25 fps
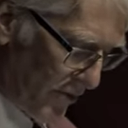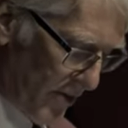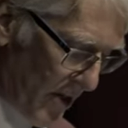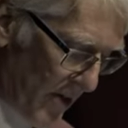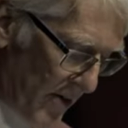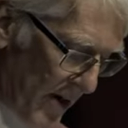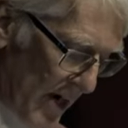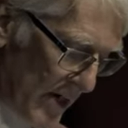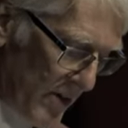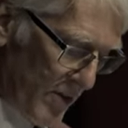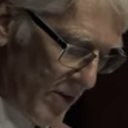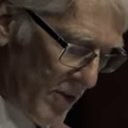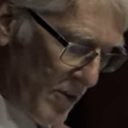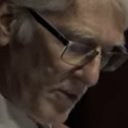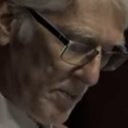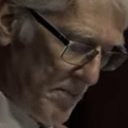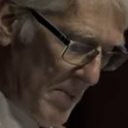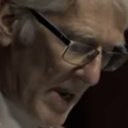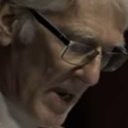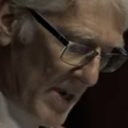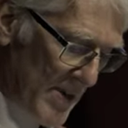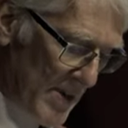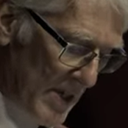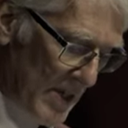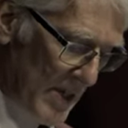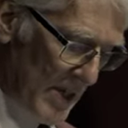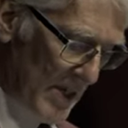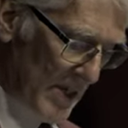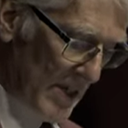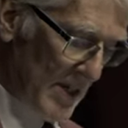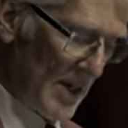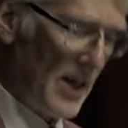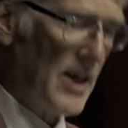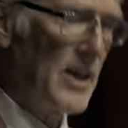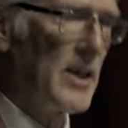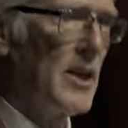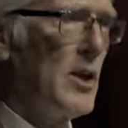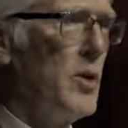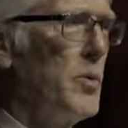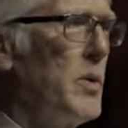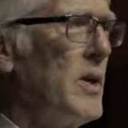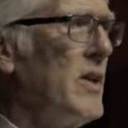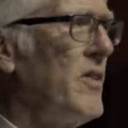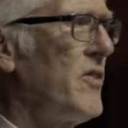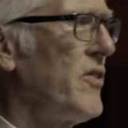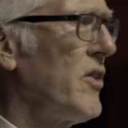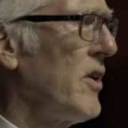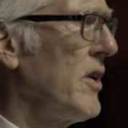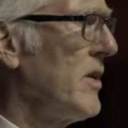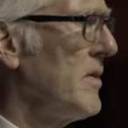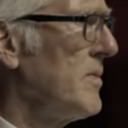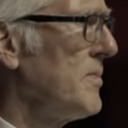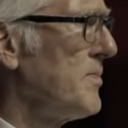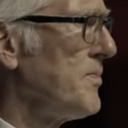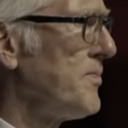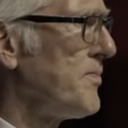directors, Maddie and Louisa.